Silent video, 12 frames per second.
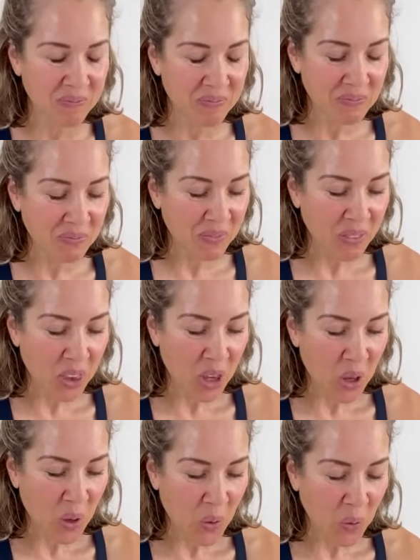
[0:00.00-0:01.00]

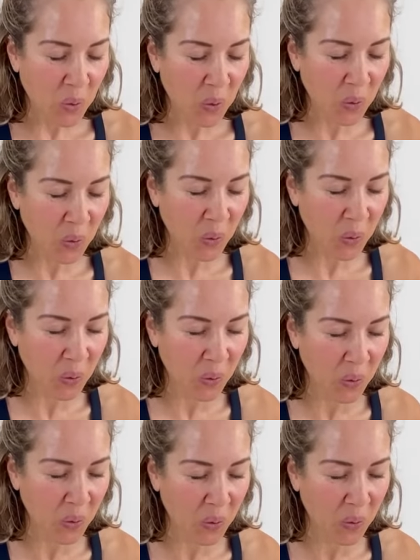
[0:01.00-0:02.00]

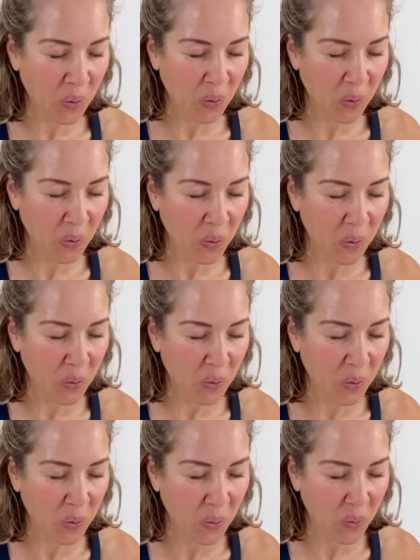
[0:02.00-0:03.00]

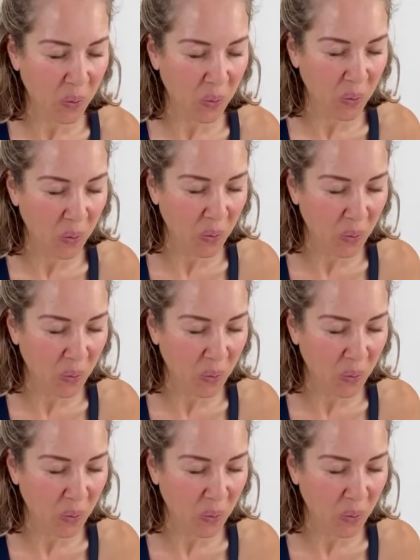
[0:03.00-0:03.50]
(silence)